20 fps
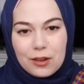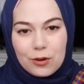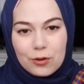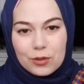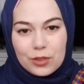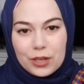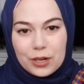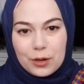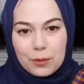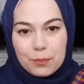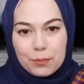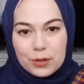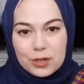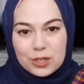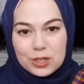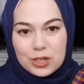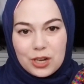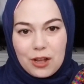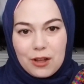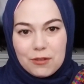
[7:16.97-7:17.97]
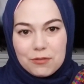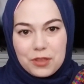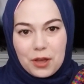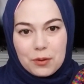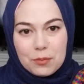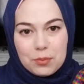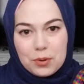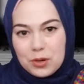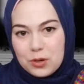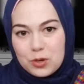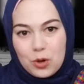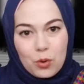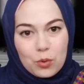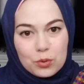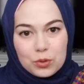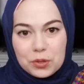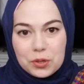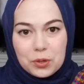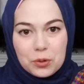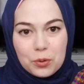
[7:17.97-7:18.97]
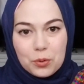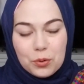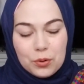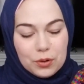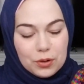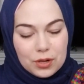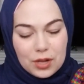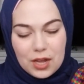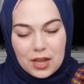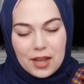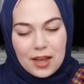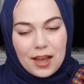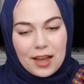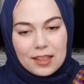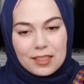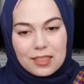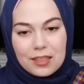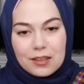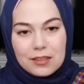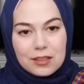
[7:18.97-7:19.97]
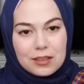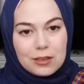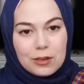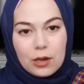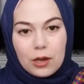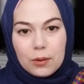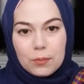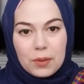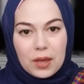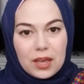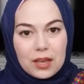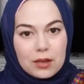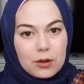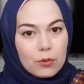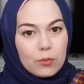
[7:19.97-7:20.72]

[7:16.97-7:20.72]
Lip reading: or like a bookshelf, that would be totally cool. I think that you can make